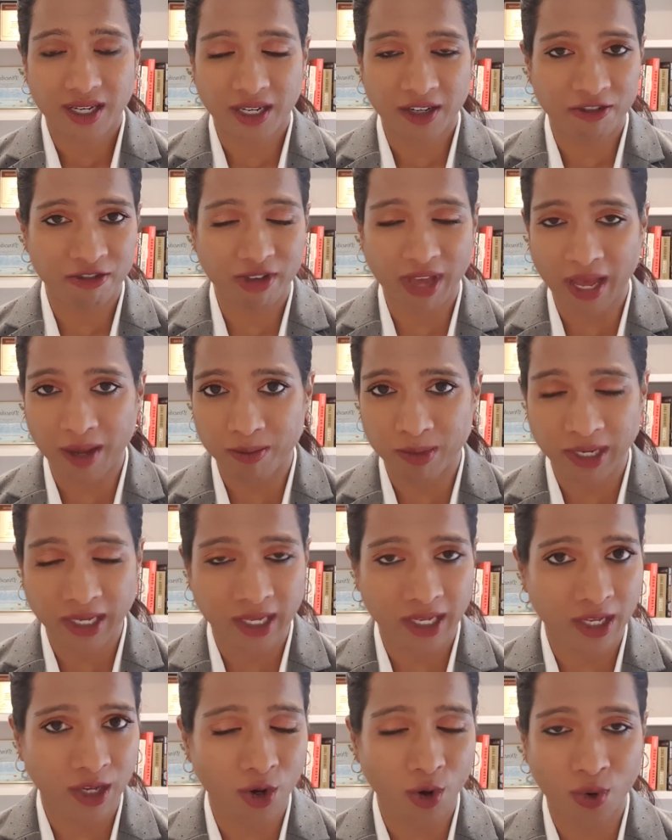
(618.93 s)

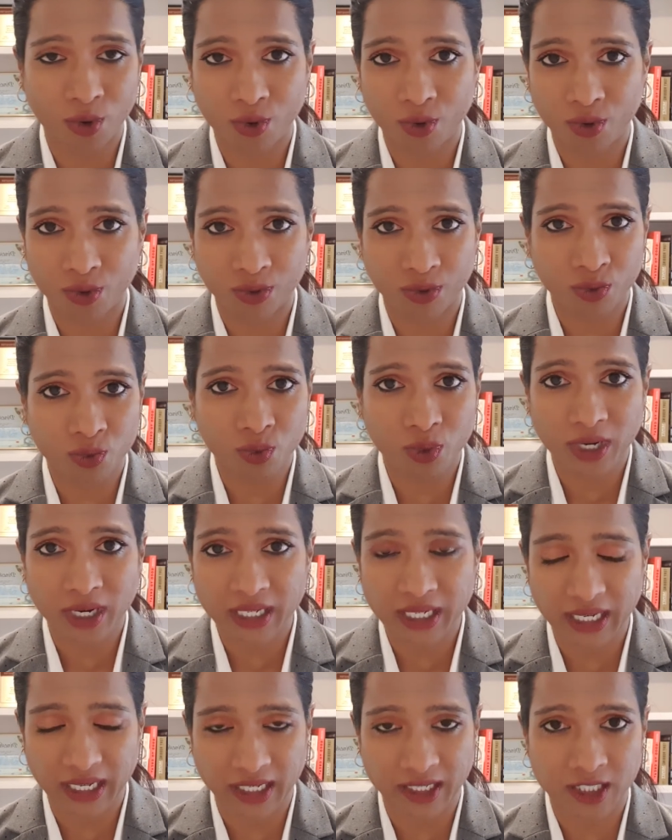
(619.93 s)
family or
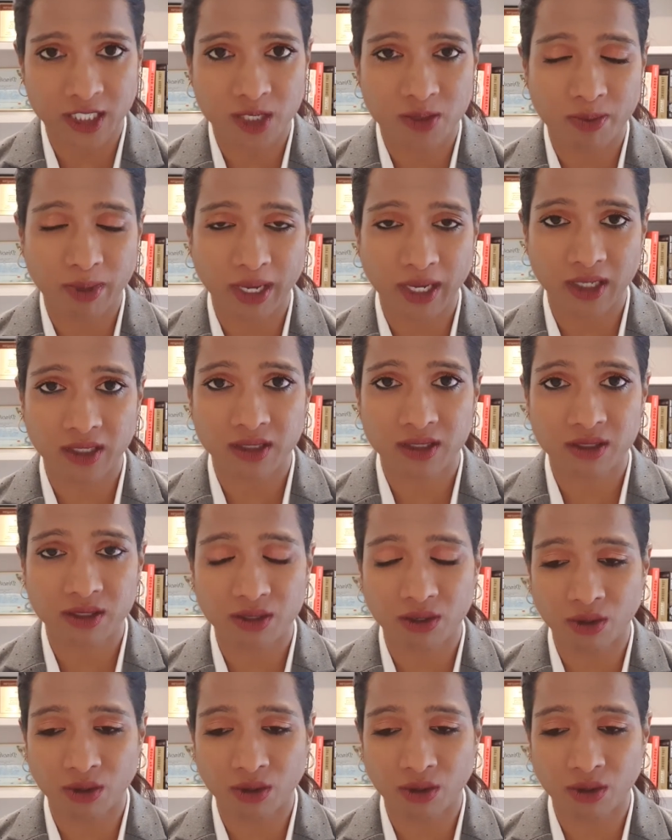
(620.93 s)
work space